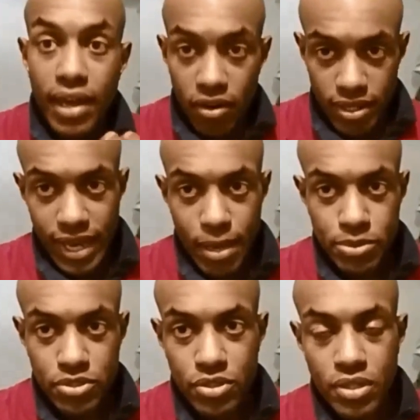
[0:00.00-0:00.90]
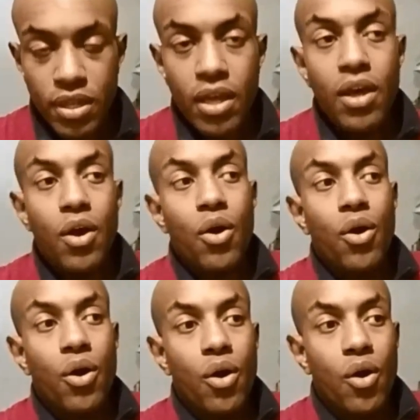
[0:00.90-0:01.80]
their capsule
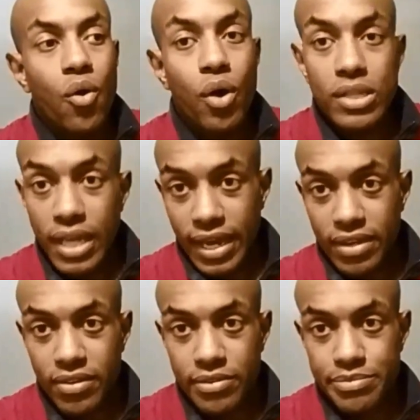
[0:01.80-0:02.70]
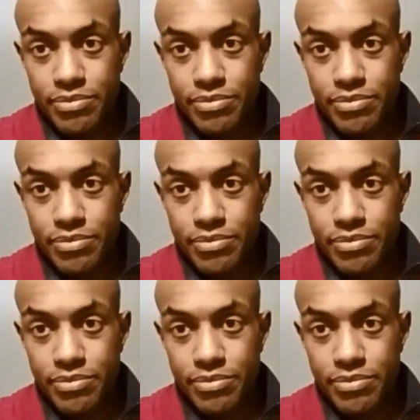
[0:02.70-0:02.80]
on land.